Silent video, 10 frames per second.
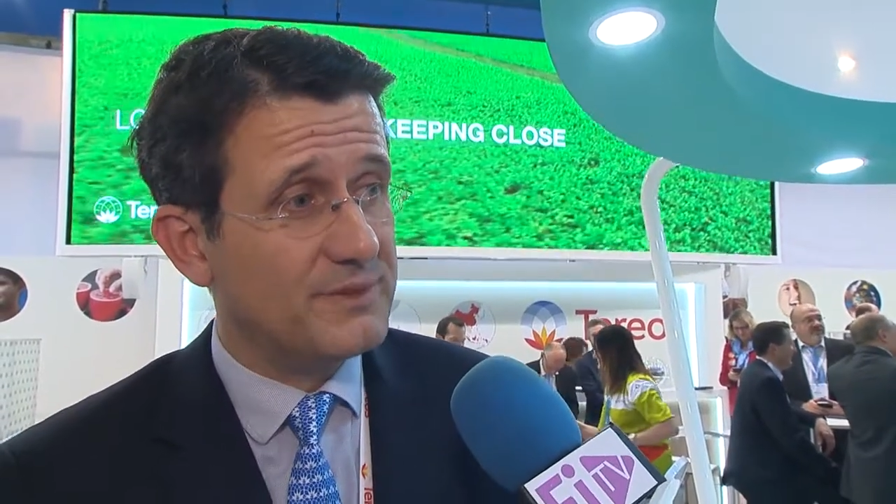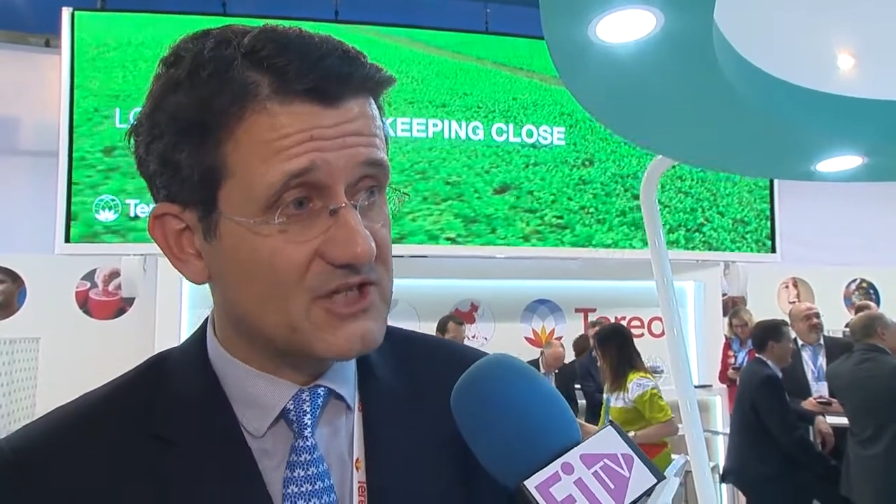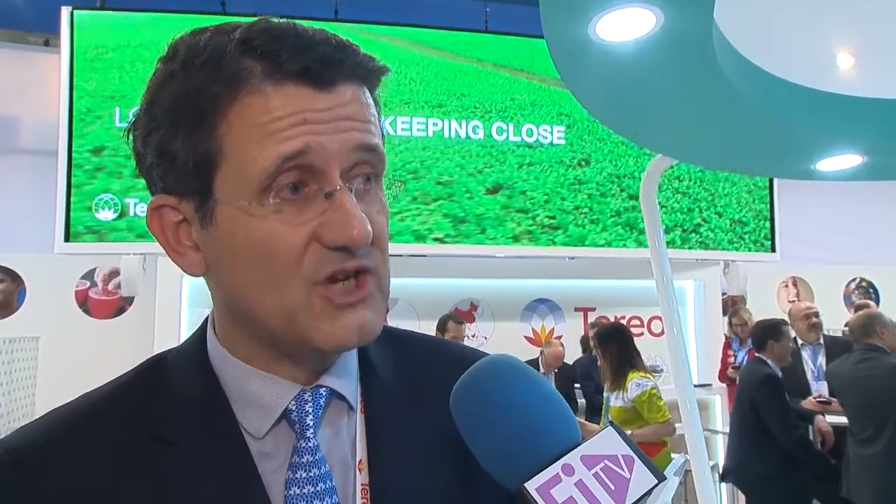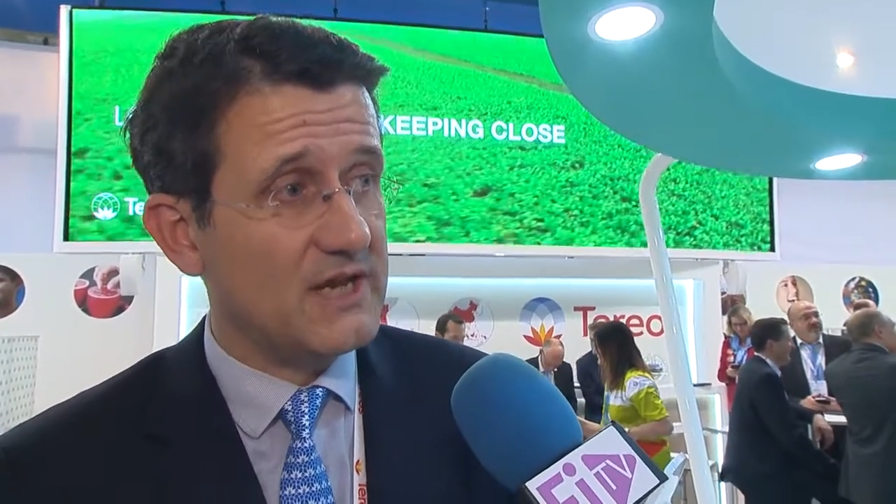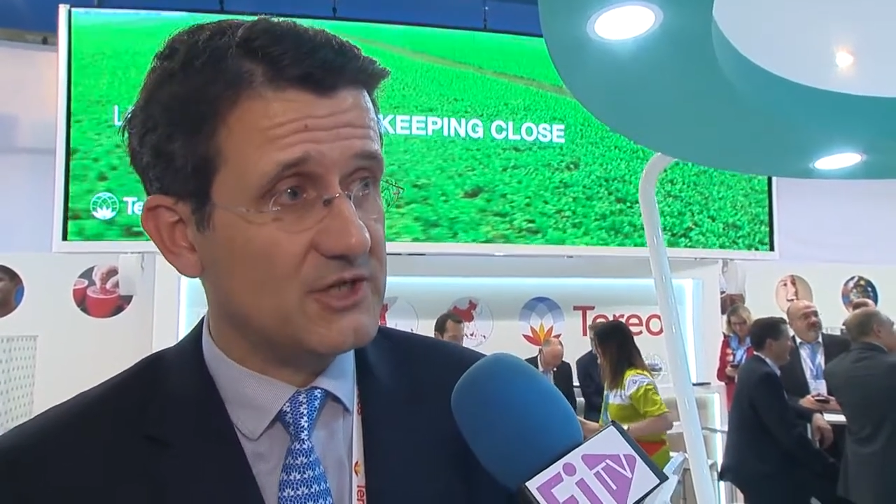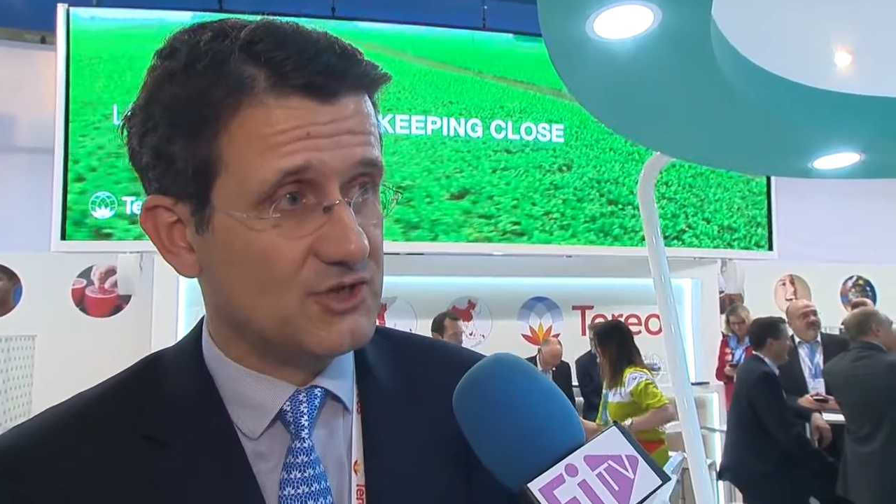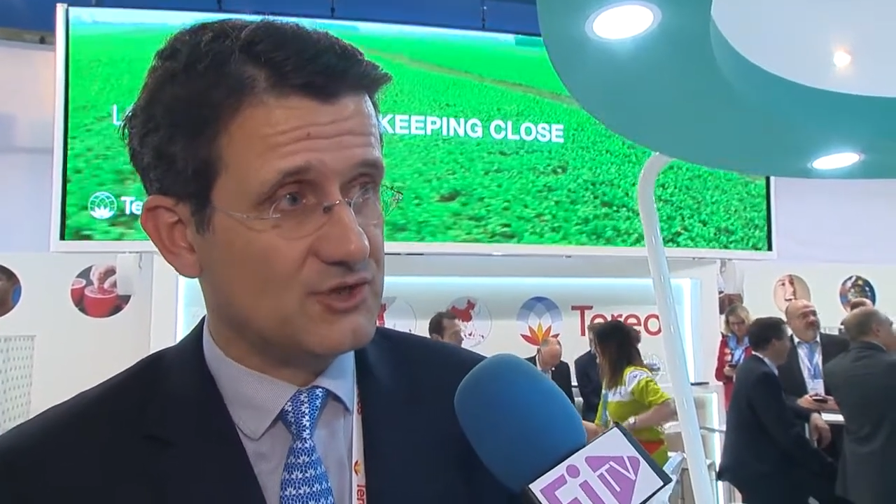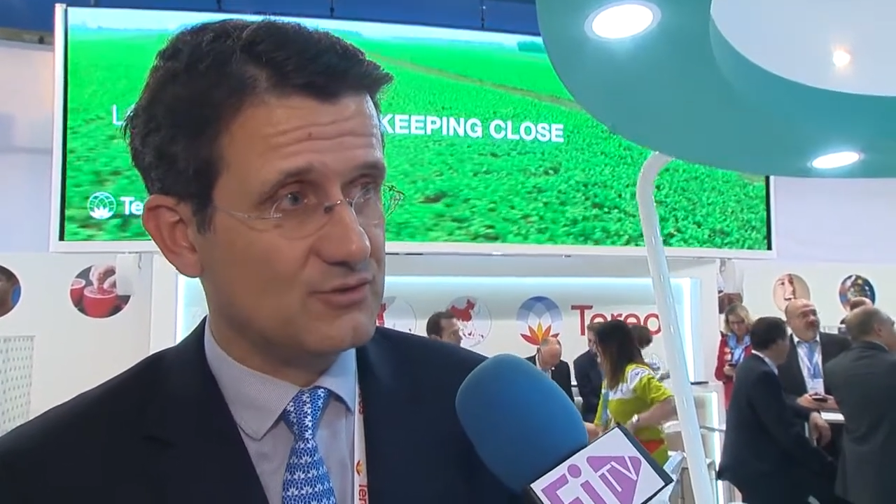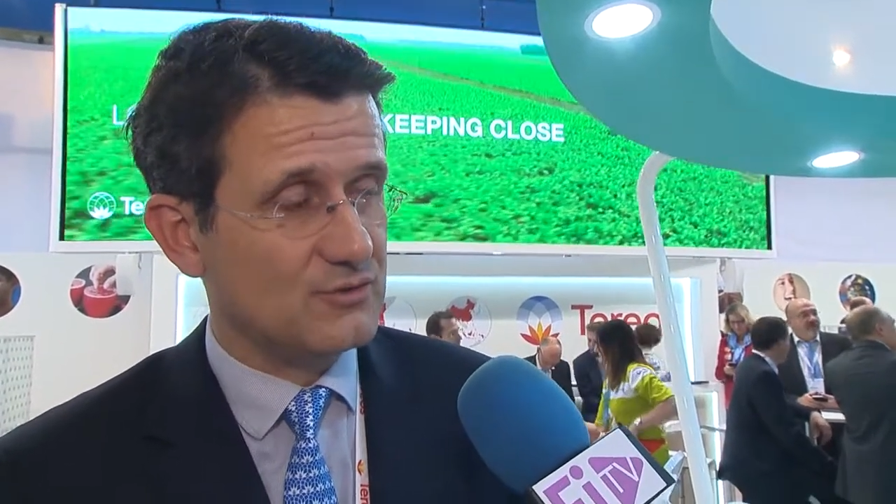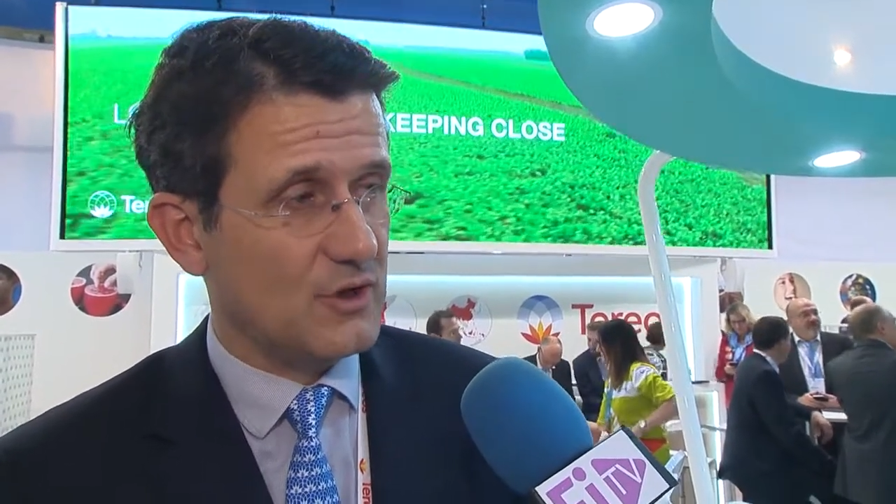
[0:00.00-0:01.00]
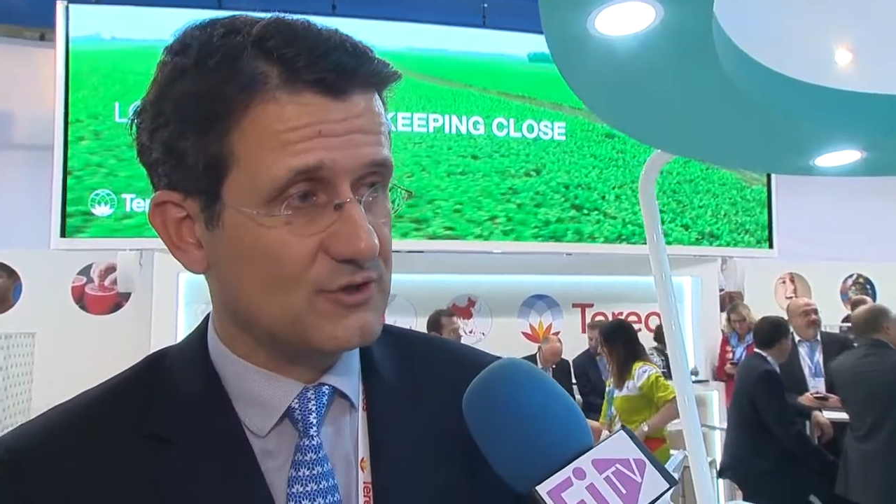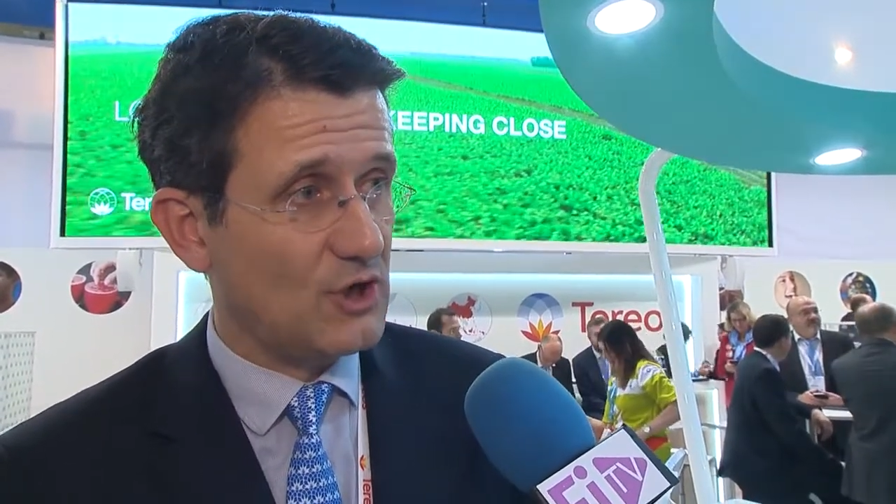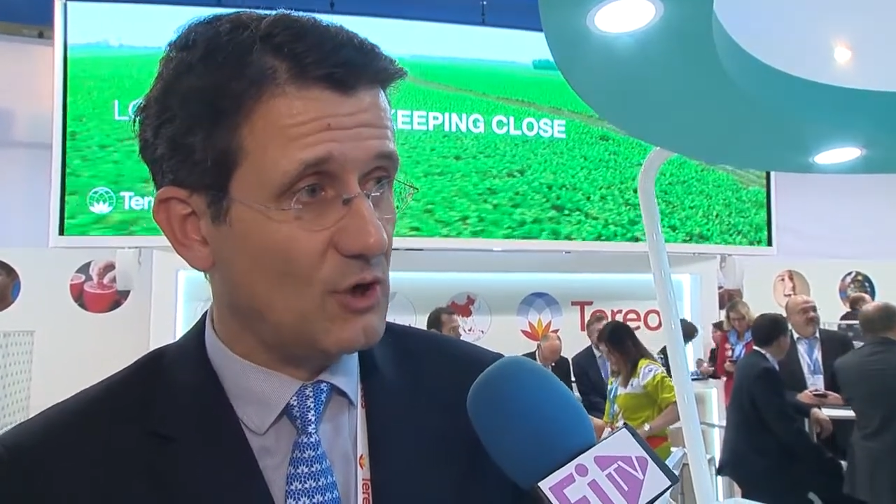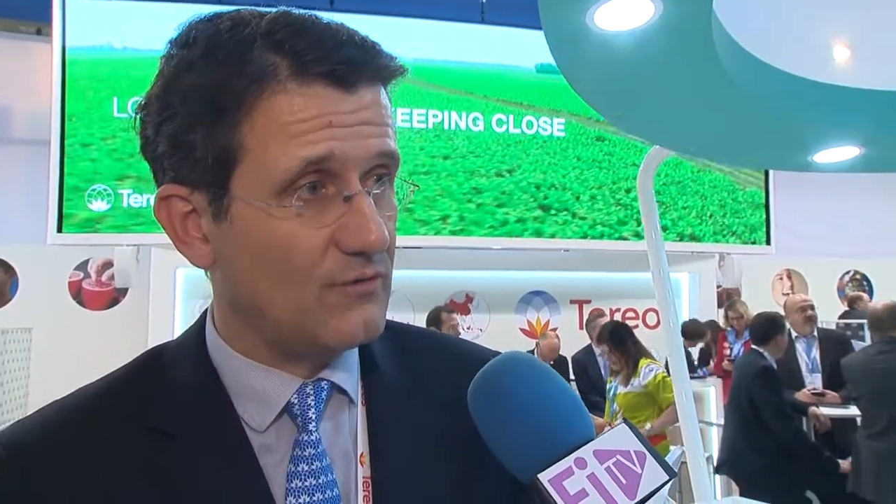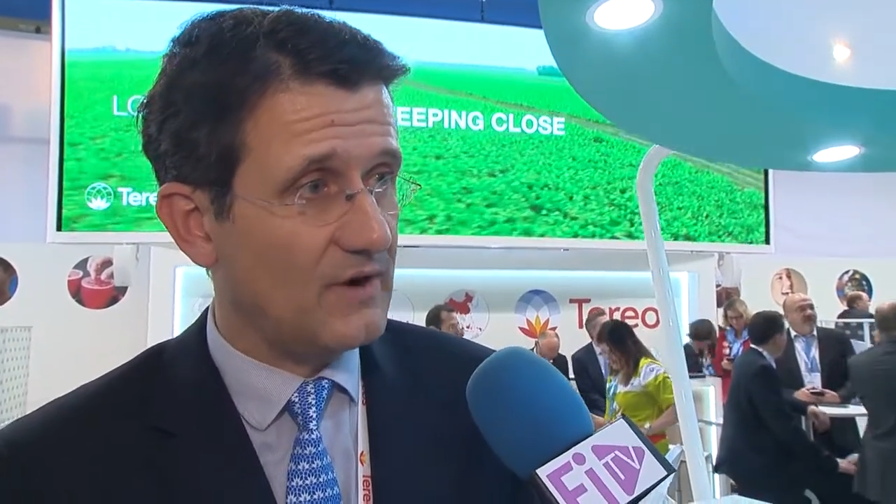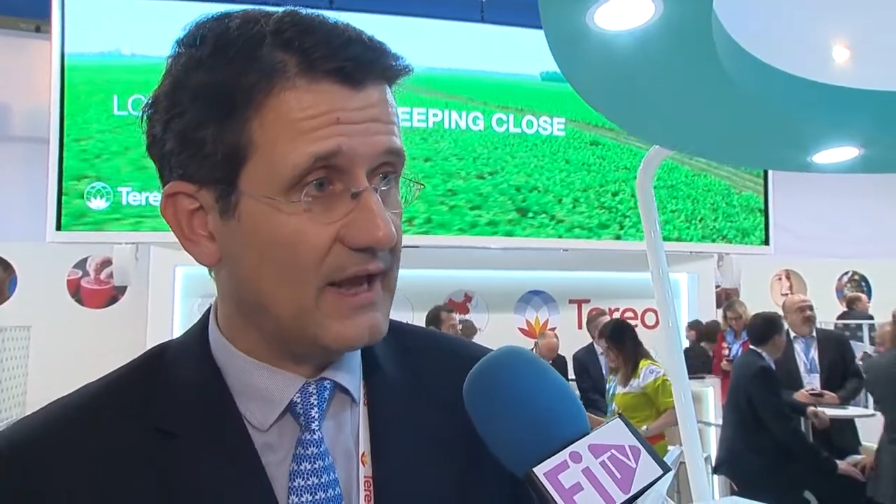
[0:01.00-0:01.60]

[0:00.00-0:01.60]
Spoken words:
big challenge to solve,